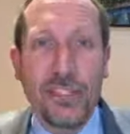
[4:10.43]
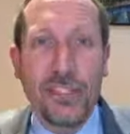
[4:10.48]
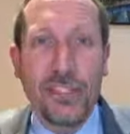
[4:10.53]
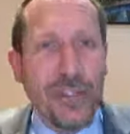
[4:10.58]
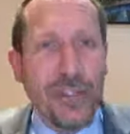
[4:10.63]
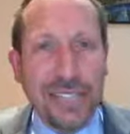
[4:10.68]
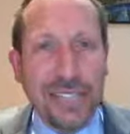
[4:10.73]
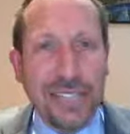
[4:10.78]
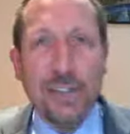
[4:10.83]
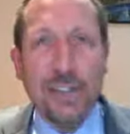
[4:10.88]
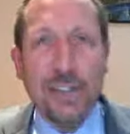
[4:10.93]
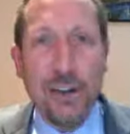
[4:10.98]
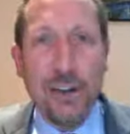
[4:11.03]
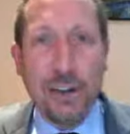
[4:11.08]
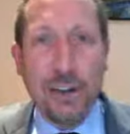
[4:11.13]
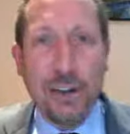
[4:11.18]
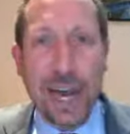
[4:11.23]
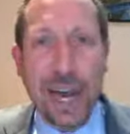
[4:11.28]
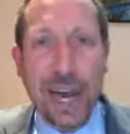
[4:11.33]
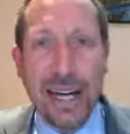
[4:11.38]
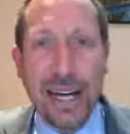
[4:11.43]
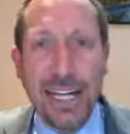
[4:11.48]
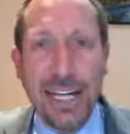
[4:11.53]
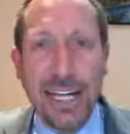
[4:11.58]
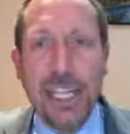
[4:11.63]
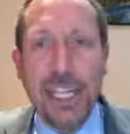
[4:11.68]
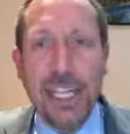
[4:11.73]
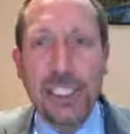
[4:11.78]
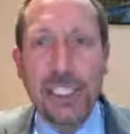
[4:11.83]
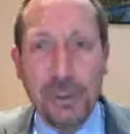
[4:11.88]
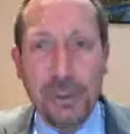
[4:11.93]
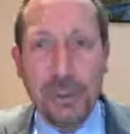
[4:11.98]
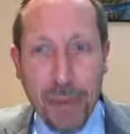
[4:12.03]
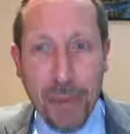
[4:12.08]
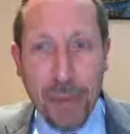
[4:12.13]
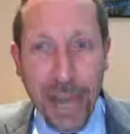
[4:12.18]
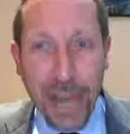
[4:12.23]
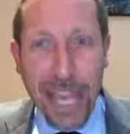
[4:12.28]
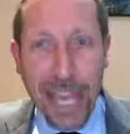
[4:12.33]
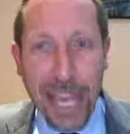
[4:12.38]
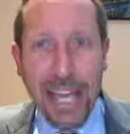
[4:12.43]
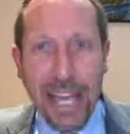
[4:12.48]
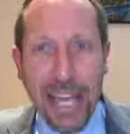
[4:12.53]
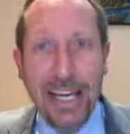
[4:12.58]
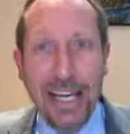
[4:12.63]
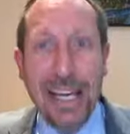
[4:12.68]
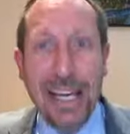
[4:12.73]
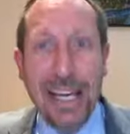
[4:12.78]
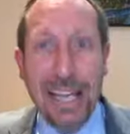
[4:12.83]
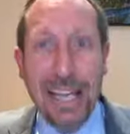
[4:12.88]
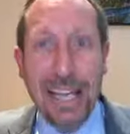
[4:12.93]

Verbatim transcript: So let's talk about spying